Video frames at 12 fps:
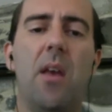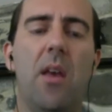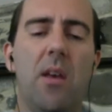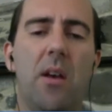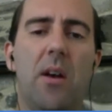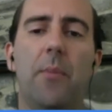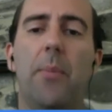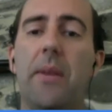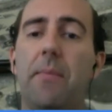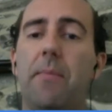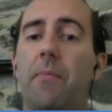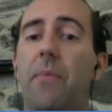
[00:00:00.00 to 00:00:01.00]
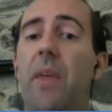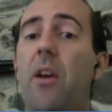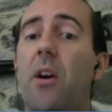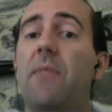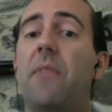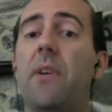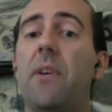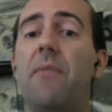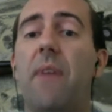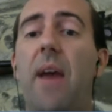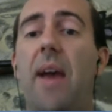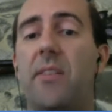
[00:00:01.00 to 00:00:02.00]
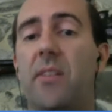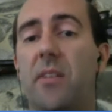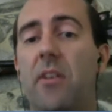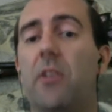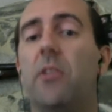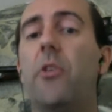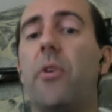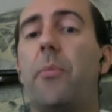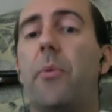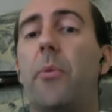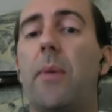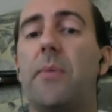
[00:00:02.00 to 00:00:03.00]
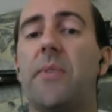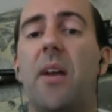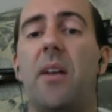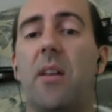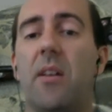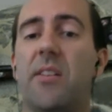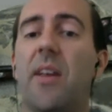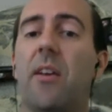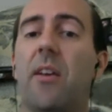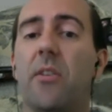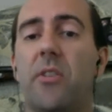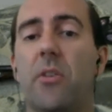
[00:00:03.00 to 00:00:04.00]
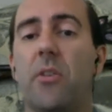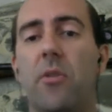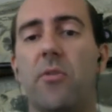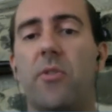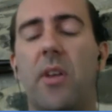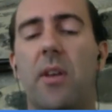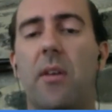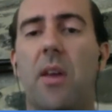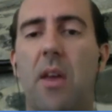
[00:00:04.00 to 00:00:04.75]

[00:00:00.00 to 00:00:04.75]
But they are very fast, and they'll load up a website in a second or two usually.